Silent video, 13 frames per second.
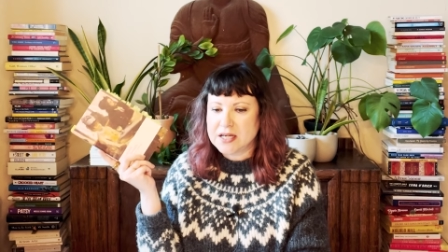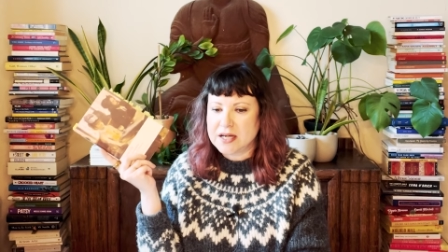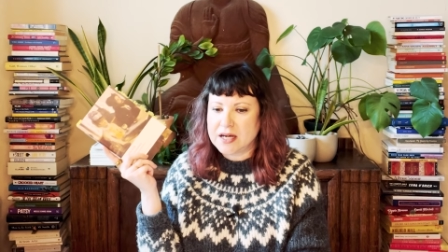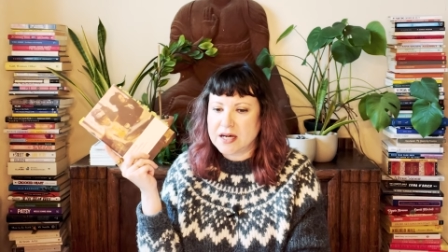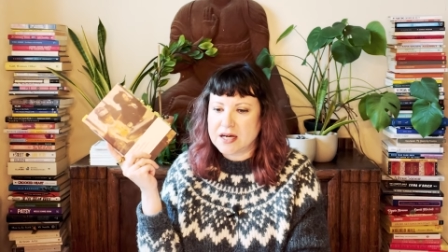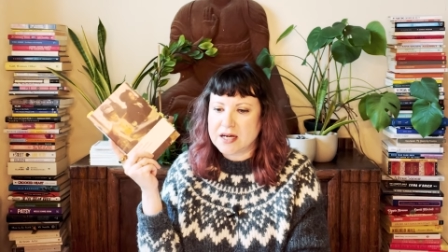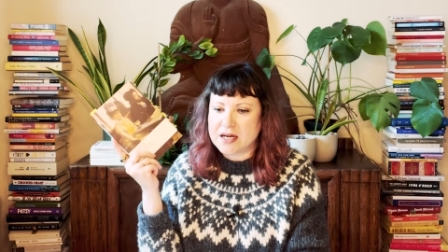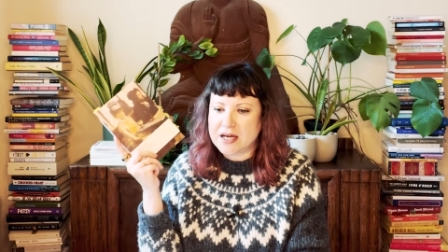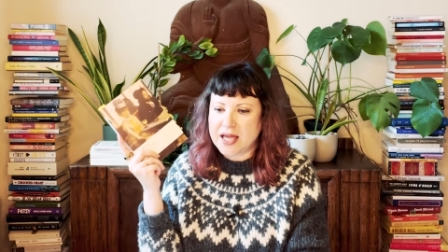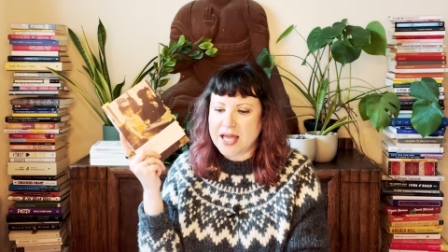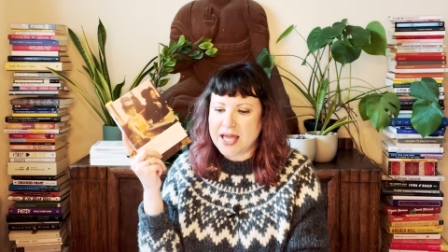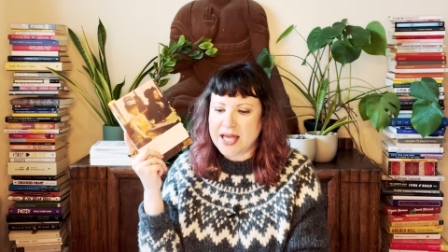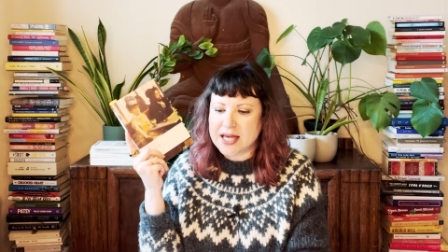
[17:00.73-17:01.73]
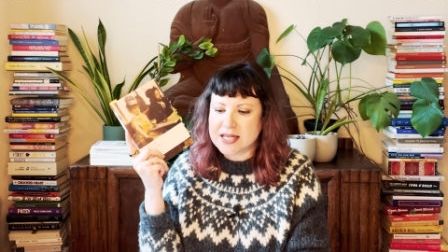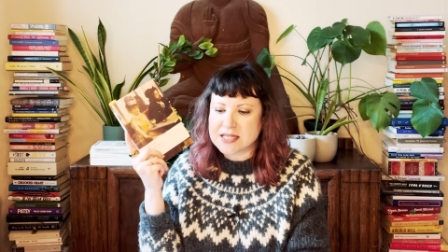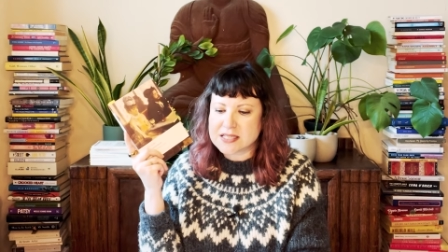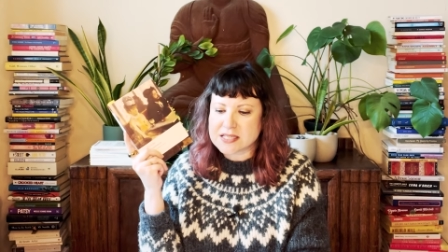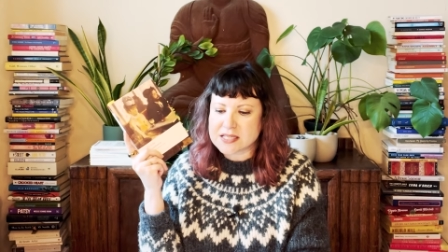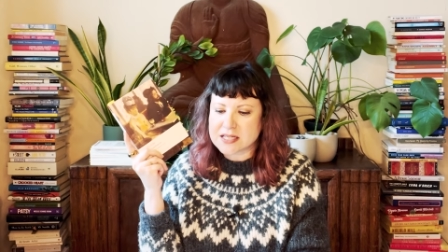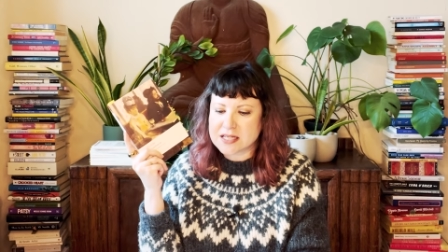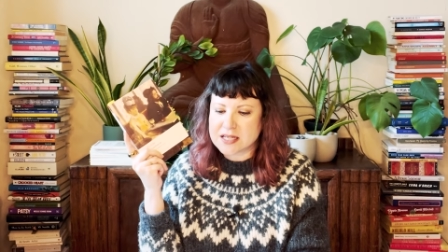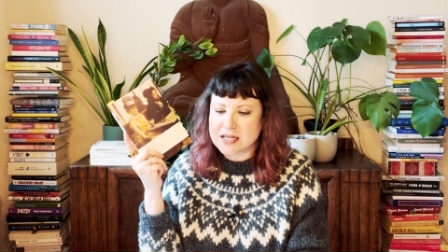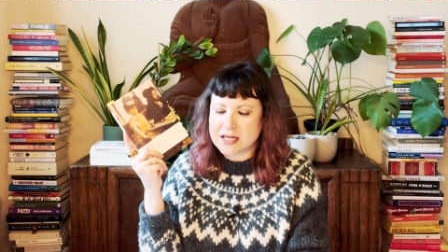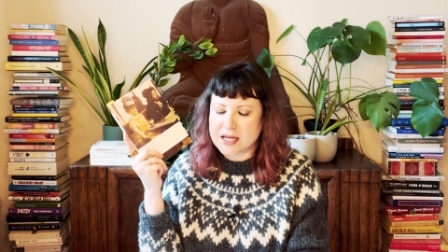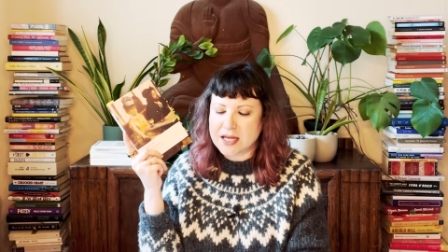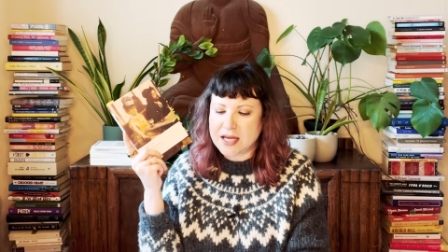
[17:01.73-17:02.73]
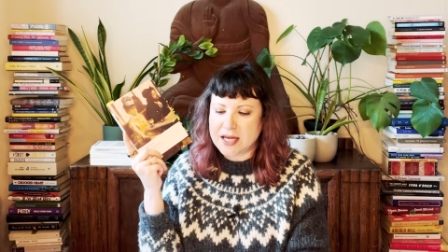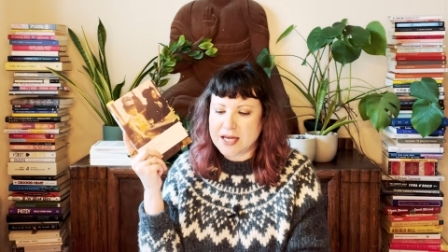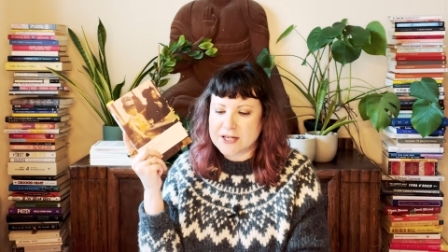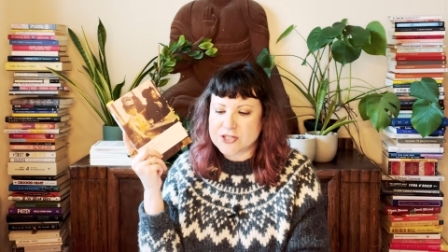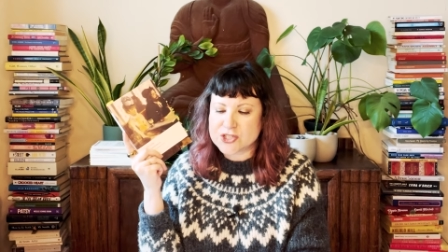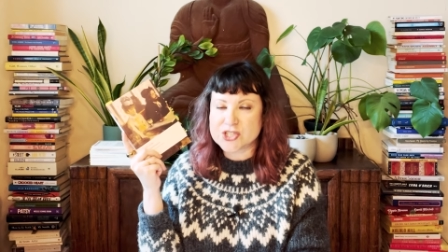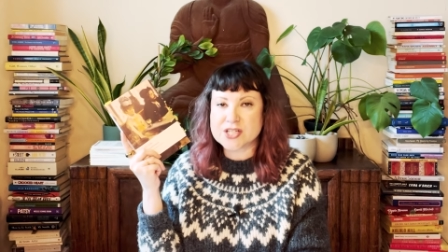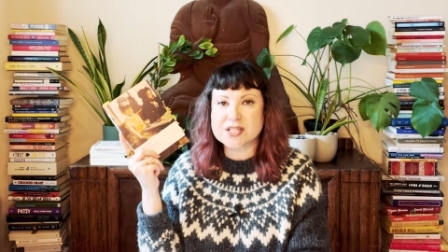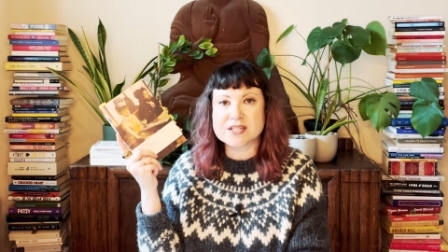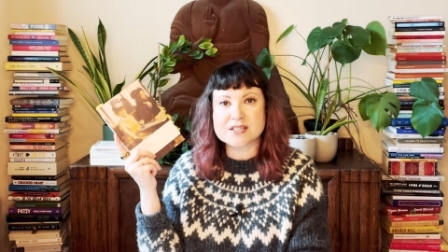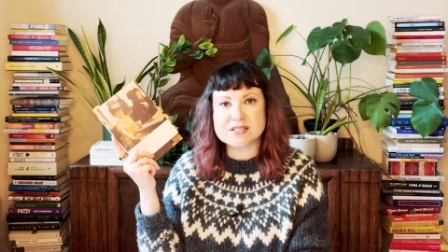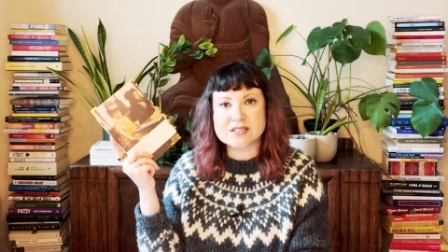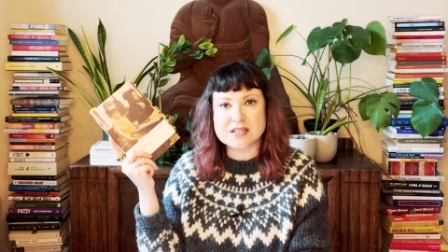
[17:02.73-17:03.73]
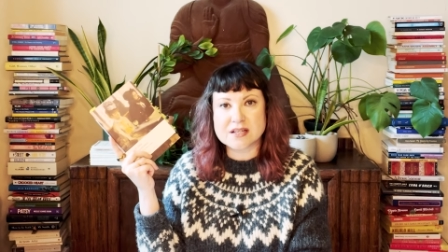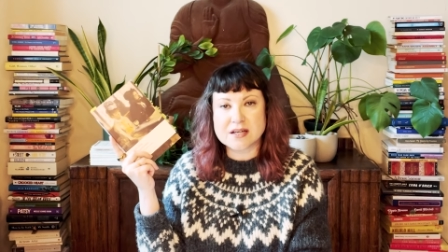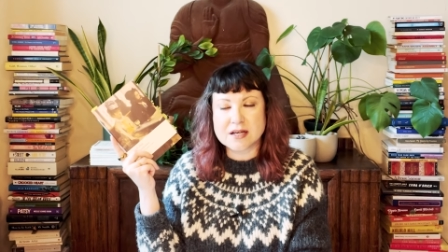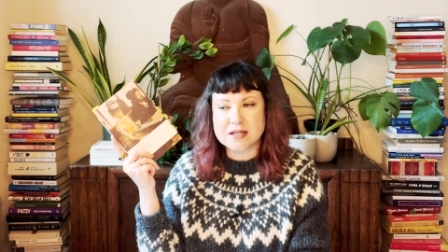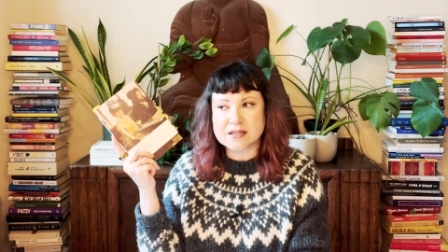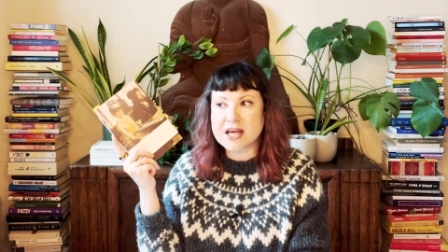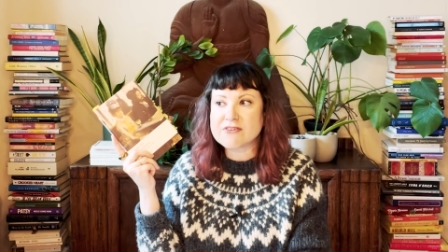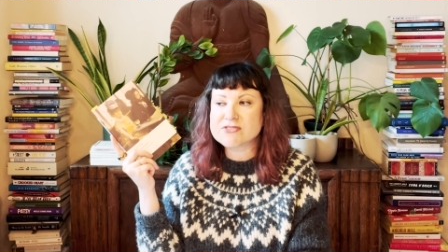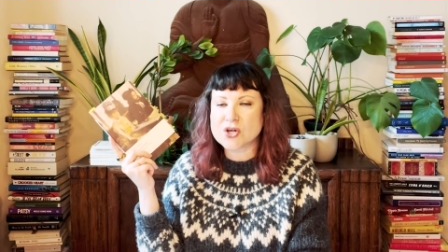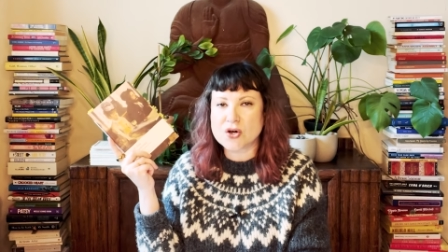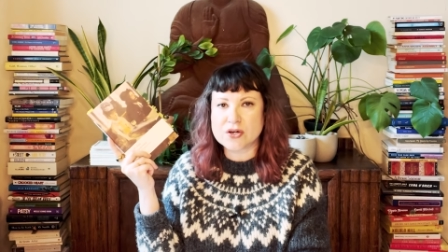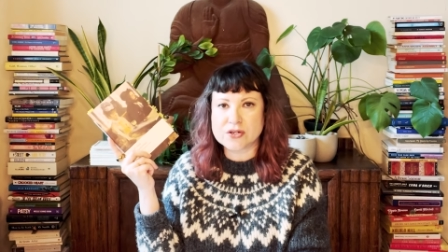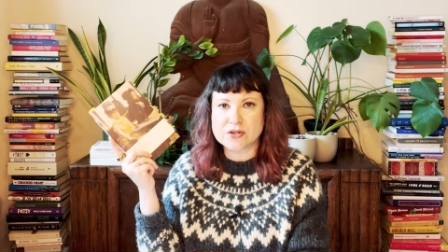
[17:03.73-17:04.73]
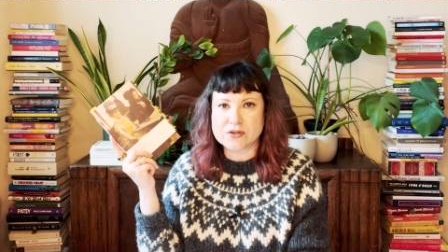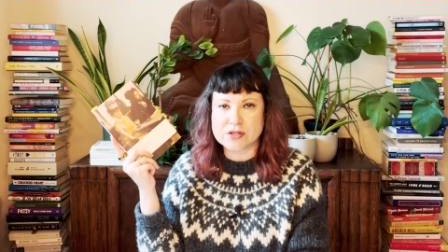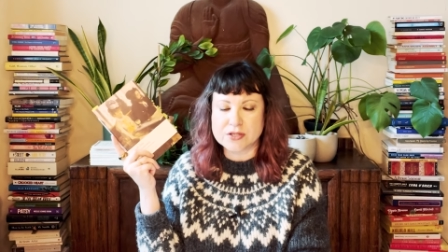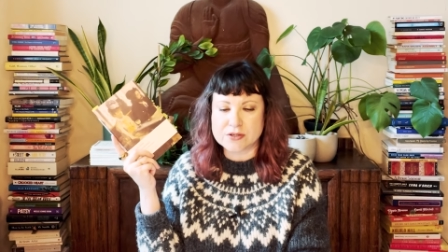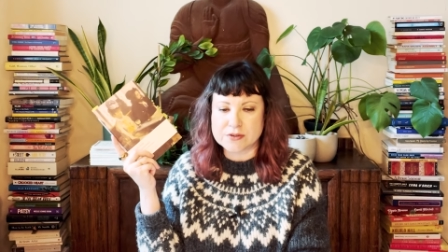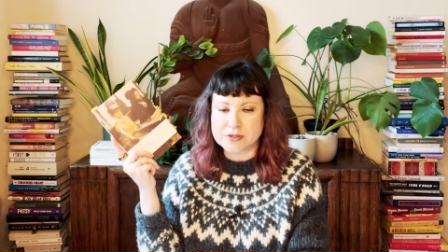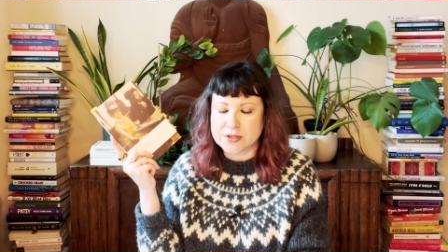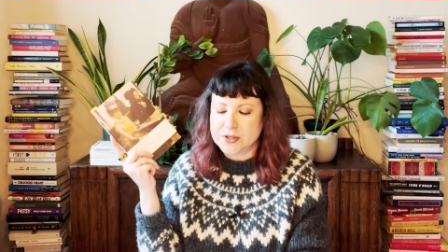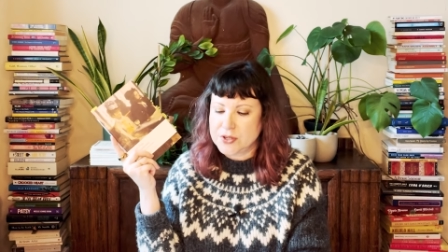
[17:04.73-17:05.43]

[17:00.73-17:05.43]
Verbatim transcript: uh, and and she is uh, left on her own.